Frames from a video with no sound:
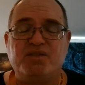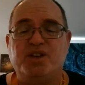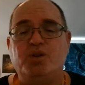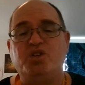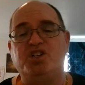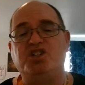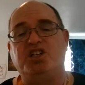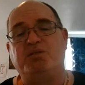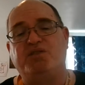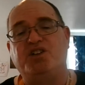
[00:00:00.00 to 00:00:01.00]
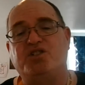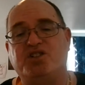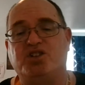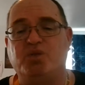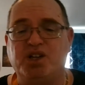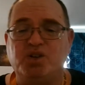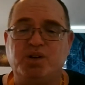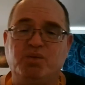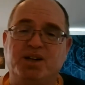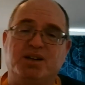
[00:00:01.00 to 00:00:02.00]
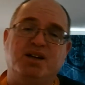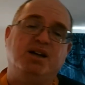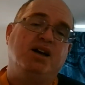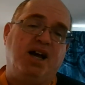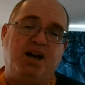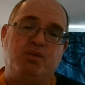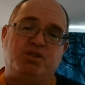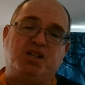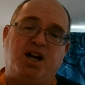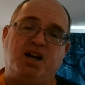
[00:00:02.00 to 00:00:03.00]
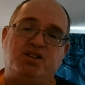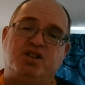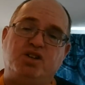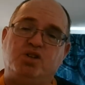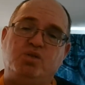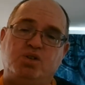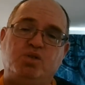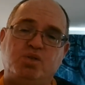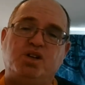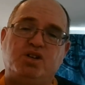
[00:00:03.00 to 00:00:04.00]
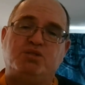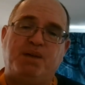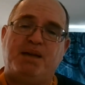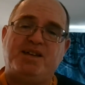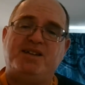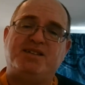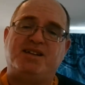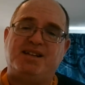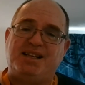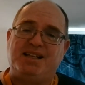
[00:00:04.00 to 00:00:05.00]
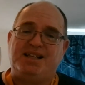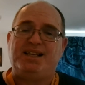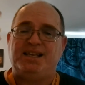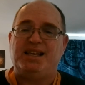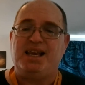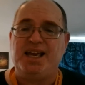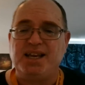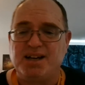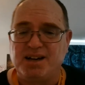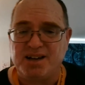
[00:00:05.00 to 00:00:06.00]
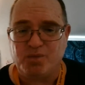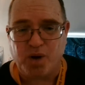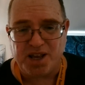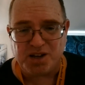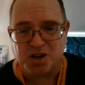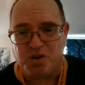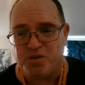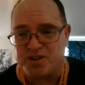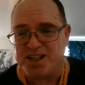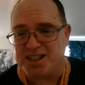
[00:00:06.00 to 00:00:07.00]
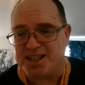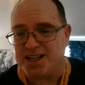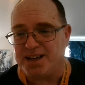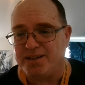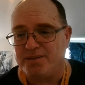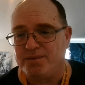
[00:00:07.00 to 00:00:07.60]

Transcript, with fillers: from the OGGM adventures in 2021. I will talk to you, New Year's babies, later. Way to go, Free League.